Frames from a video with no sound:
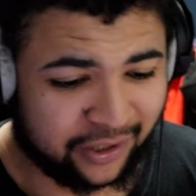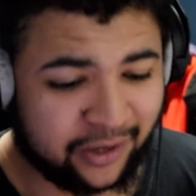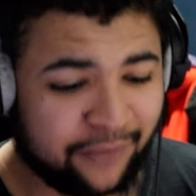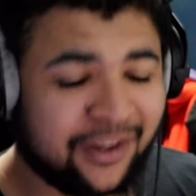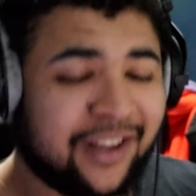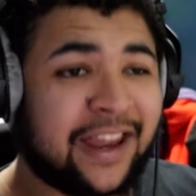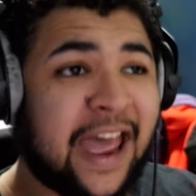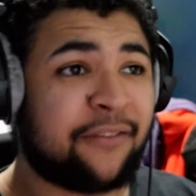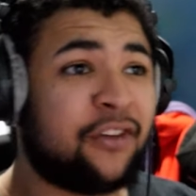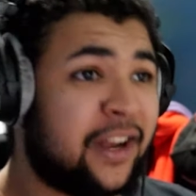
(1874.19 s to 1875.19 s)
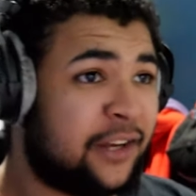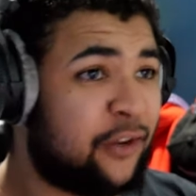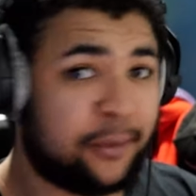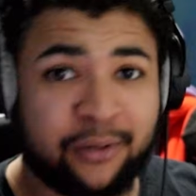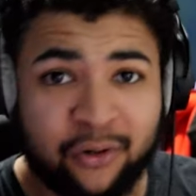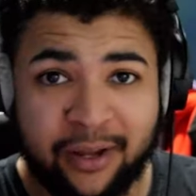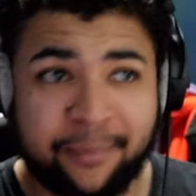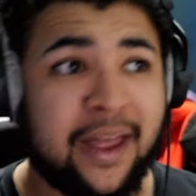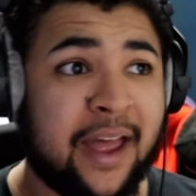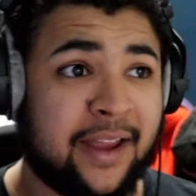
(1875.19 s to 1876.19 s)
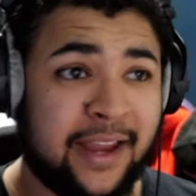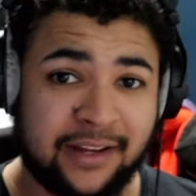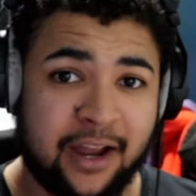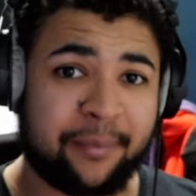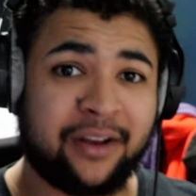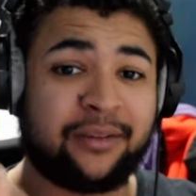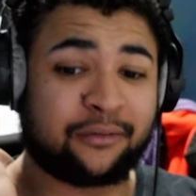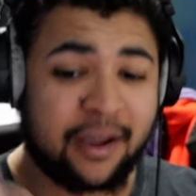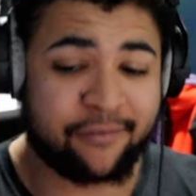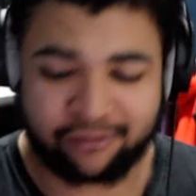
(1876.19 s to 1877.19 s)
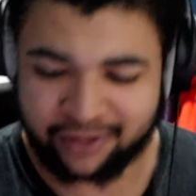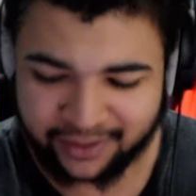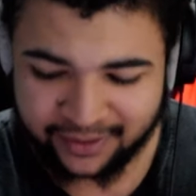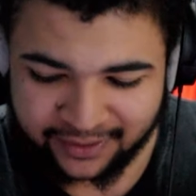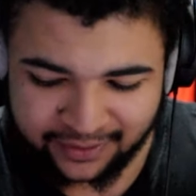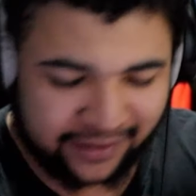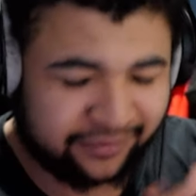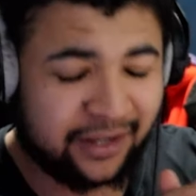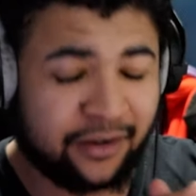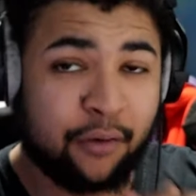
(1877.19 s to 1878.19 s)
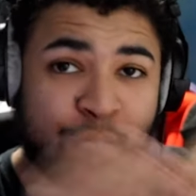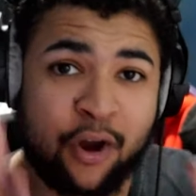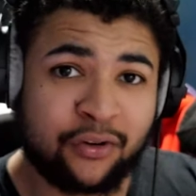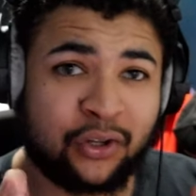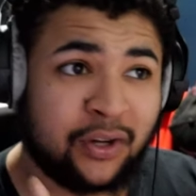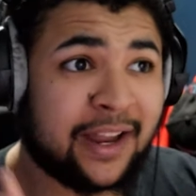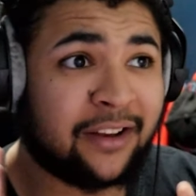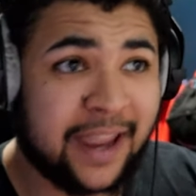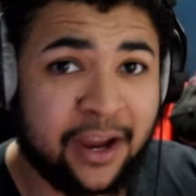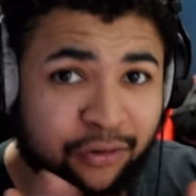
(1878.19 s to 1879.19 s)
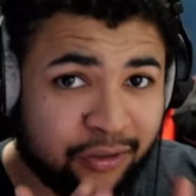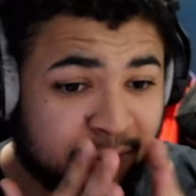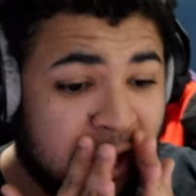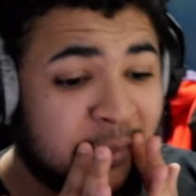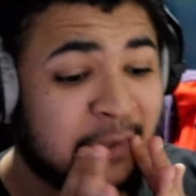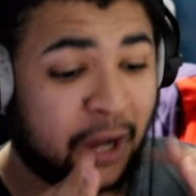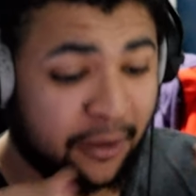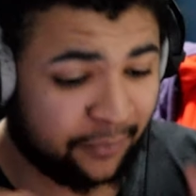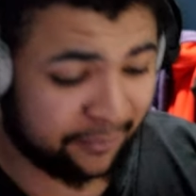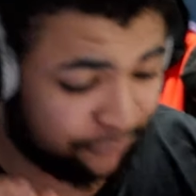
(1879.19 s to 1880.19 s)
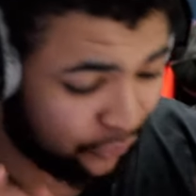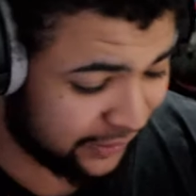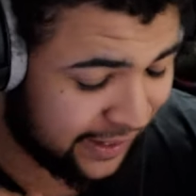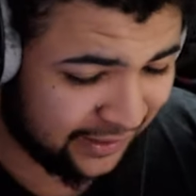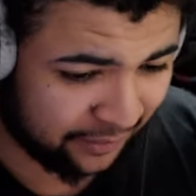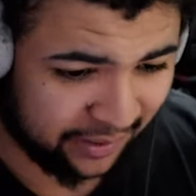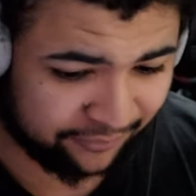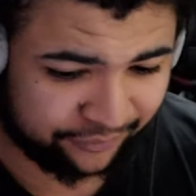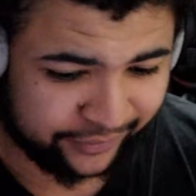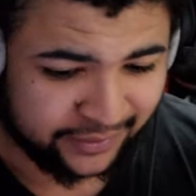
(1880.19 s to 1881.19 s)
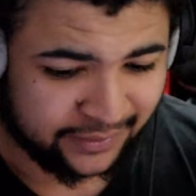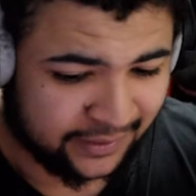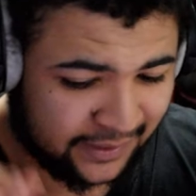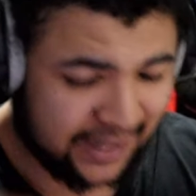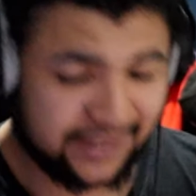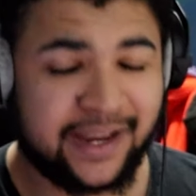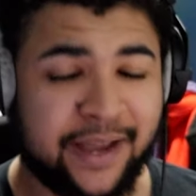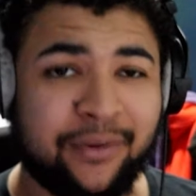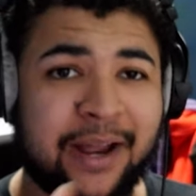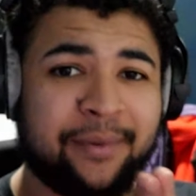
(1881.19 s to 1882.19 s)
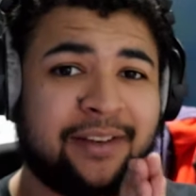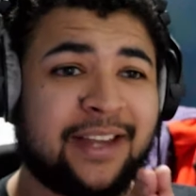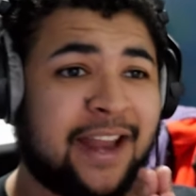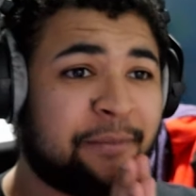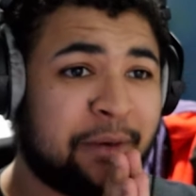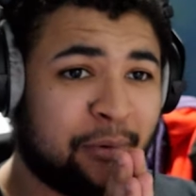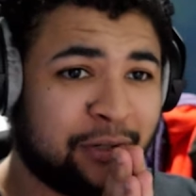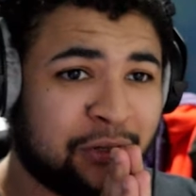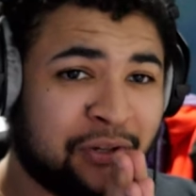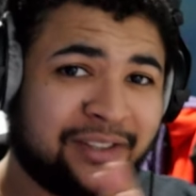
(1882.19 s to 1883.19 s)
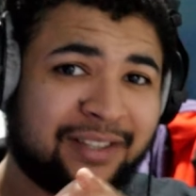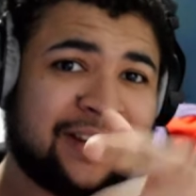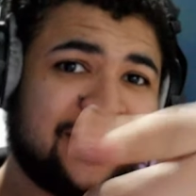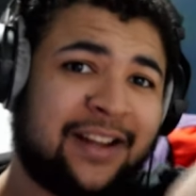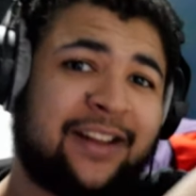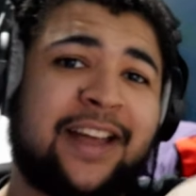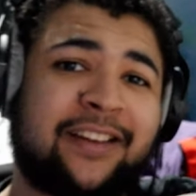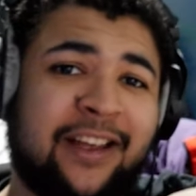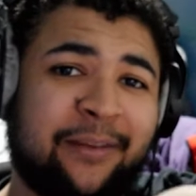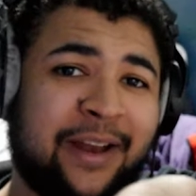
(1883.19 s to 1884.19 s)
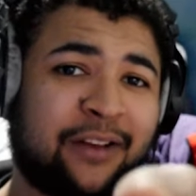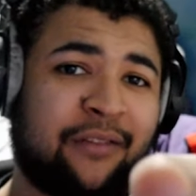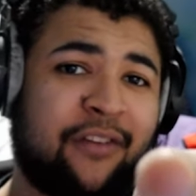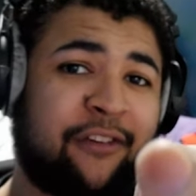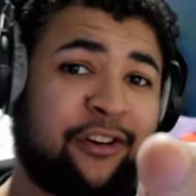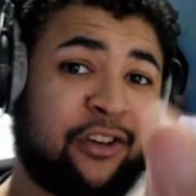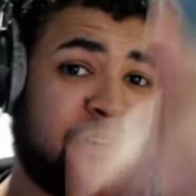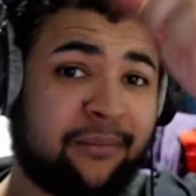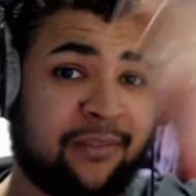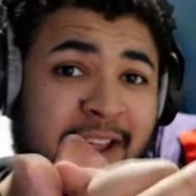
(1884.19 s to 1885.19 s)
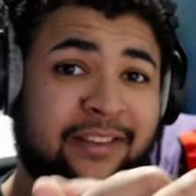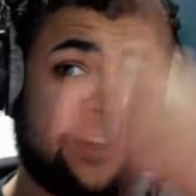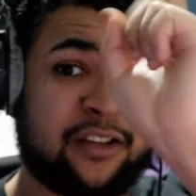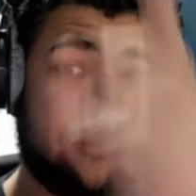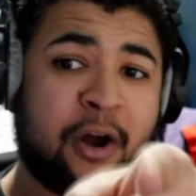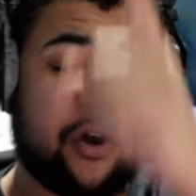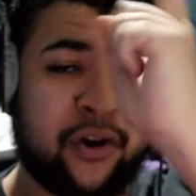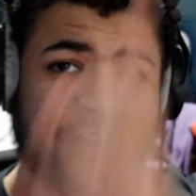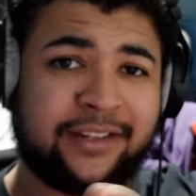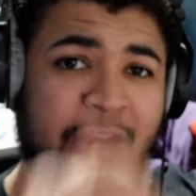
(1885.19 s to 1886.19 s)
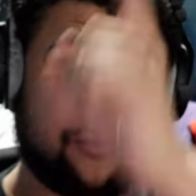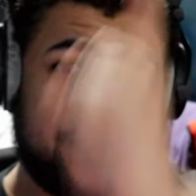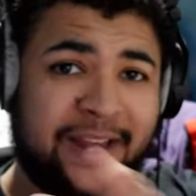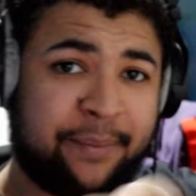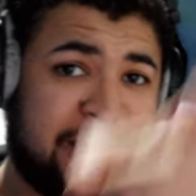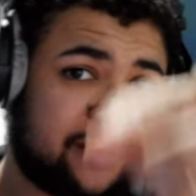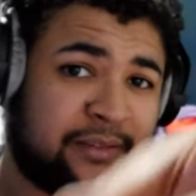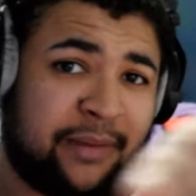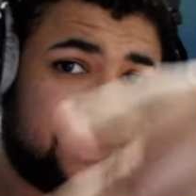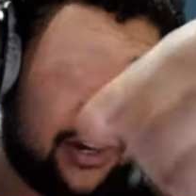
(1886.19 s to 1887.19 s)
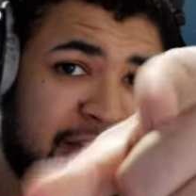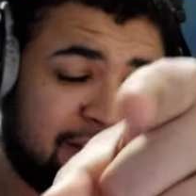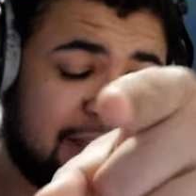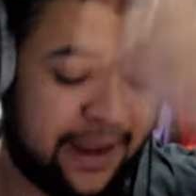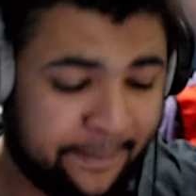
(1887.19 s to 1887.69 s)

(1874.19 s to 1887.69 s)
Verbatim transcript: If you guys have liked this video, be sure to like, uh, hit the like button, subscribe if you already. Like I said, road to two thousand eight hundred subscribers, hopefully before the end of the month. And yeah, with that being said, has been the boy George. I'll catch you guys on my next one very, very soon. Like I said, tomorrow on the channel, Bailey Packs. Make sure you guys are there.